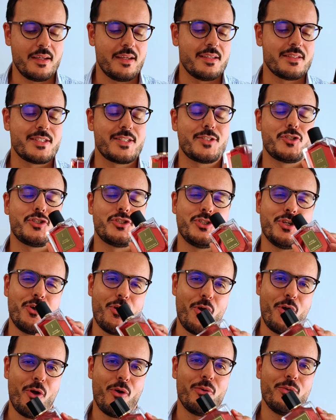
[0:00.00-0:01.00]
It's
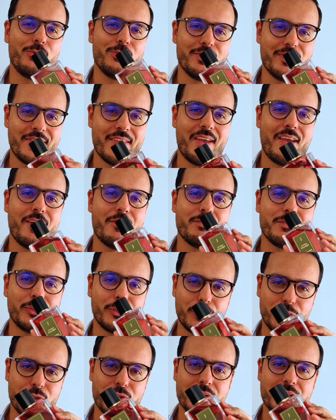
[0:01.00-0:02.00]
so damn
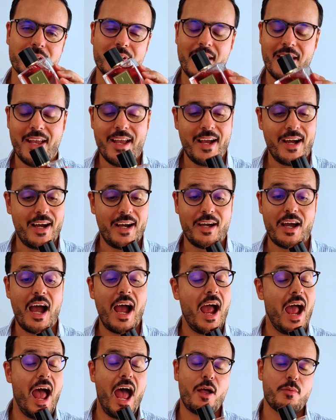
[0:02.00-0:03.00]
good. I
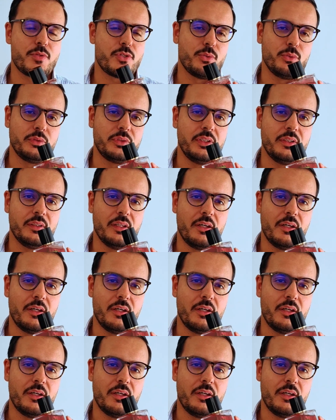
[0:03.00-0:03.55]
absolutely